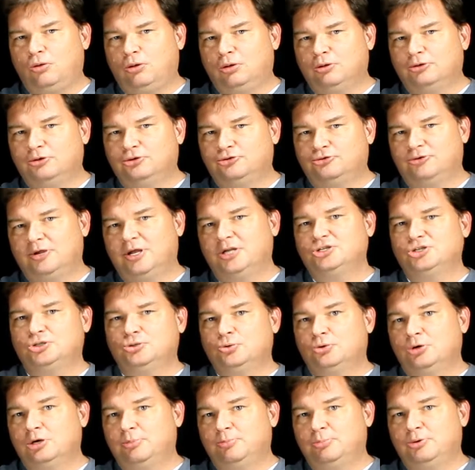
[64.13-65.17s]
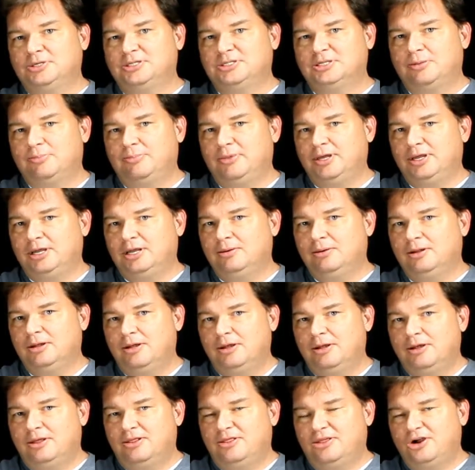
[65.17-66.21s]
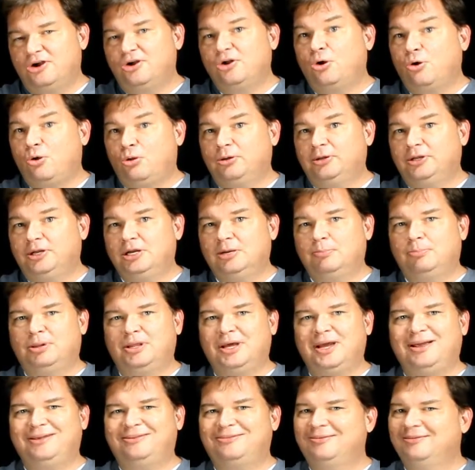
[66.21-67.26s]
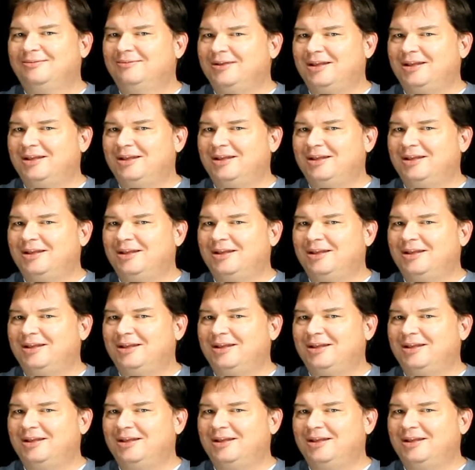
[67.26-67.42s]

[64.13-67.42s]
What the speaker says: or trench in order to put something in there to hold it in place,